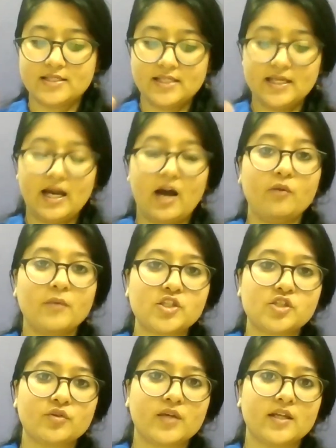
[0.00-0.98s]
See how
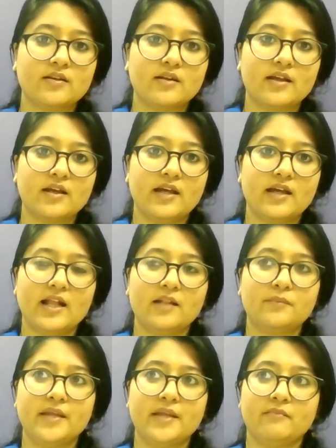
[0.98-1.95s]
much you can
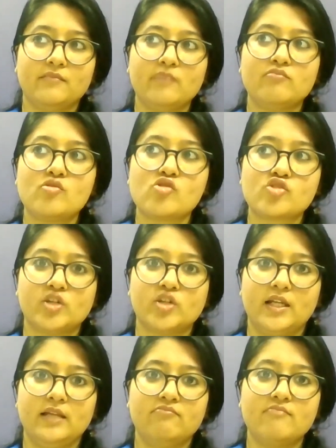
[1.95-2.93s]
help them
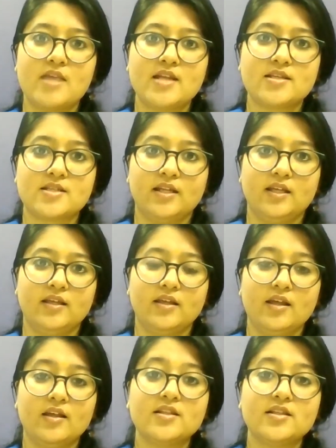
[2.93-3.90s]
emotionally, mentally,
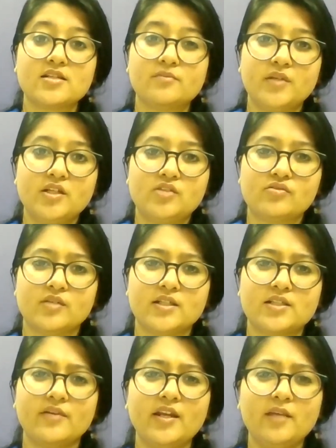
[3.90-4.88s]
spiritually.
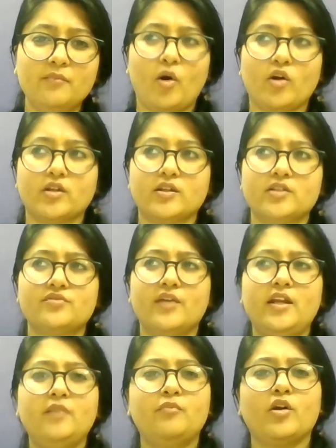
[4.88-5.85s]
It's very important. It's
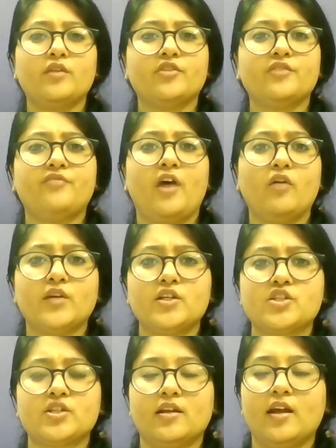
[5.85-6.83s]
very important for the
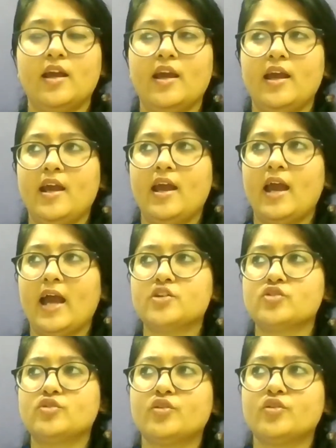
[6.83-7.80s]
foundation
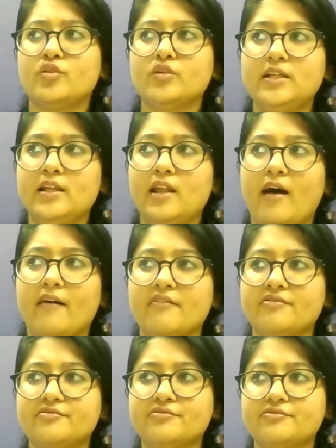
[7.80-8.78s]
and to grow the
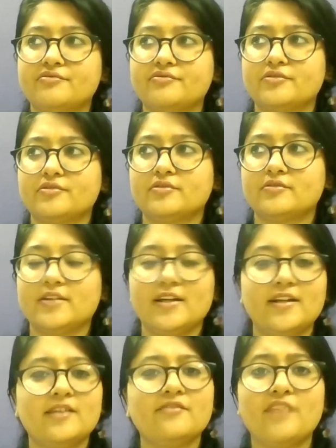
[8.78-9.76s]
love
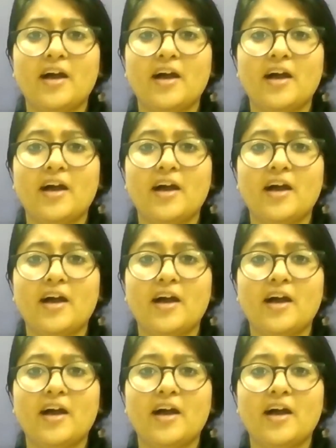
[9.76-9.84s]
in a